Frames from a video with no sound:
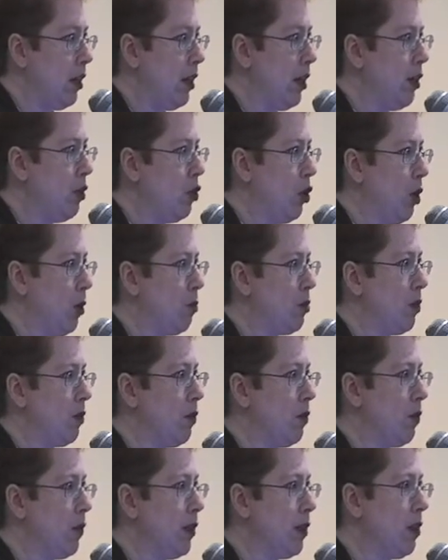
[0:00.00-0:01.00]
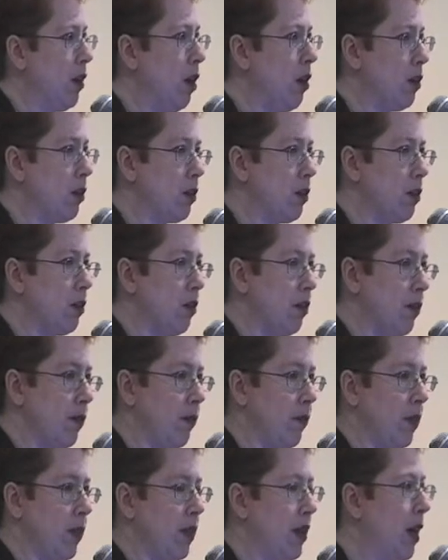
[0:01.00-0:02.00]
in terms of the results.
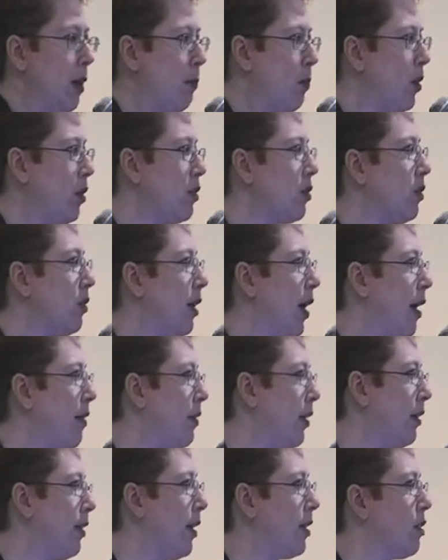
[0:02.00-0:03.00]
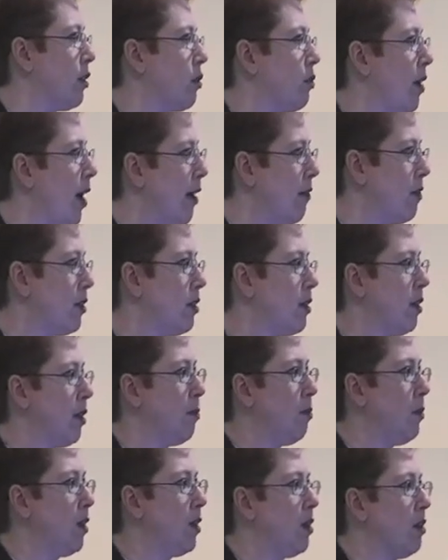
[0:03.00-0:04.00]
Now, personally, I think that's a
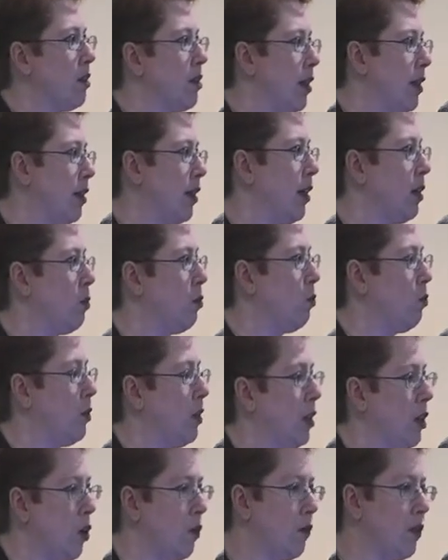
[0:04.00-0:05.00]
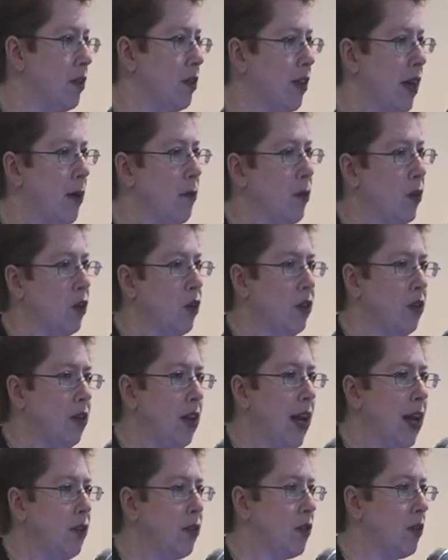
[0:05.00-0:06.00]
travesty, because I think, you know, if you slap a good
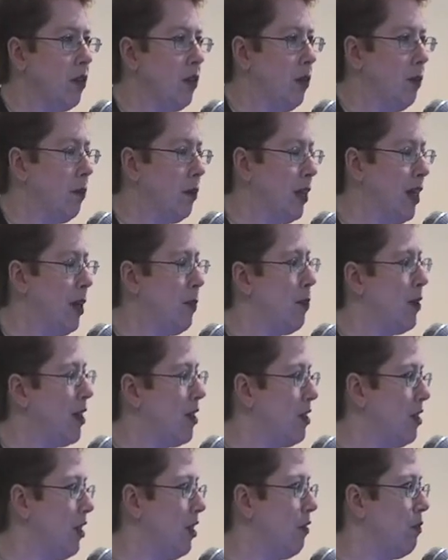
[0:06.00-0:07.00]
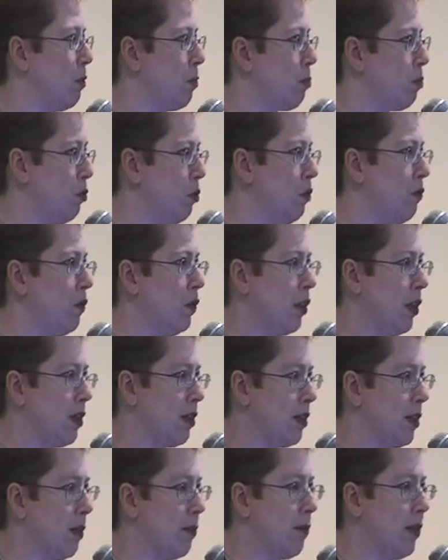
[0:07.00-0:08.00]
housekeeping seal of approval
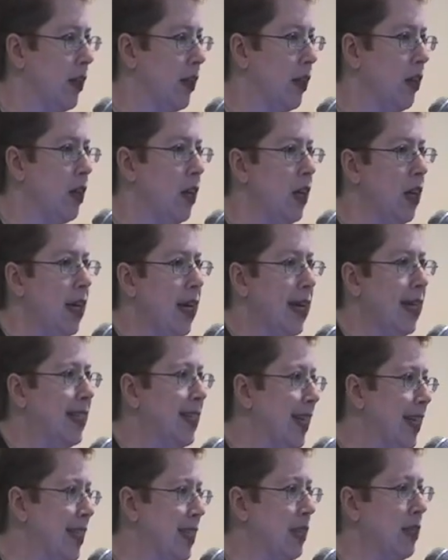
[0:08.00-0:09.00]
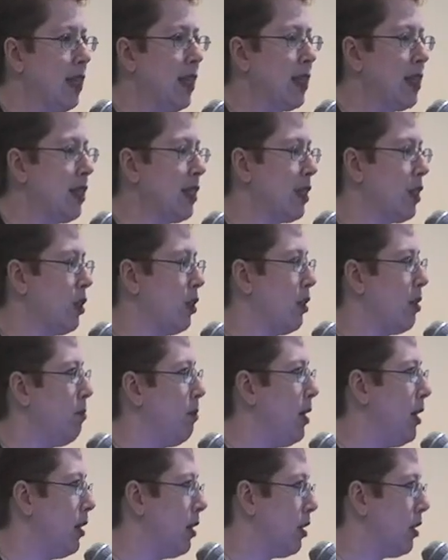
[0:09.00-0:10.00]
on something, it doesn't necessarily
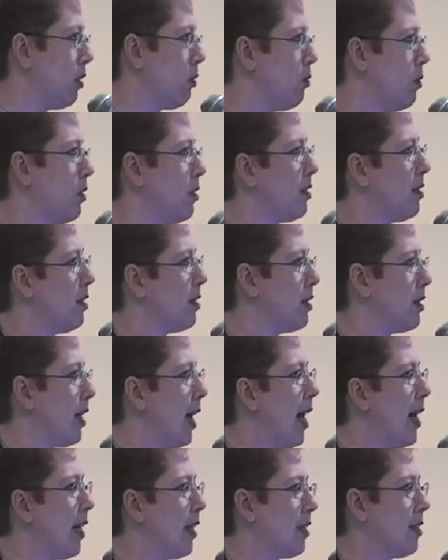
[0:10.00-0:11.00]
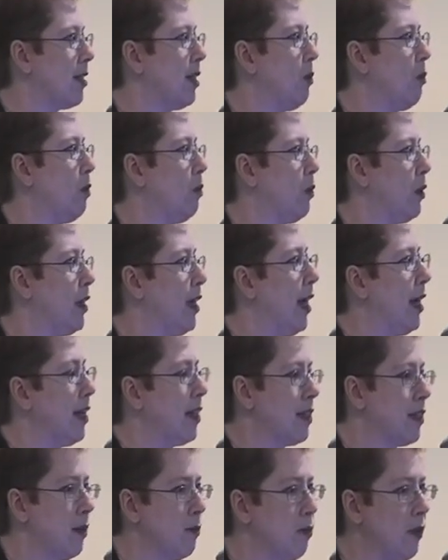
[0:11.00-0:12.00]
mean that there was the science that we would get
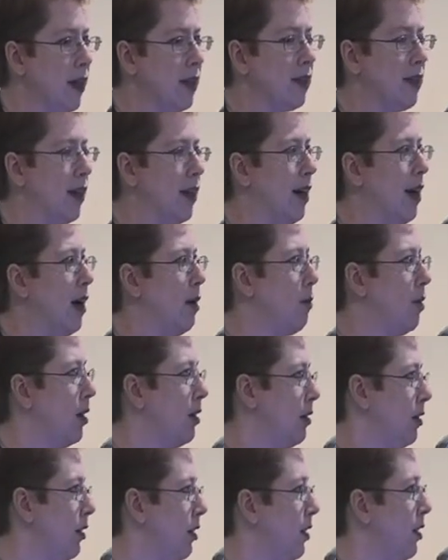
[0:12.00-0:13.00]
at some place like AAMA.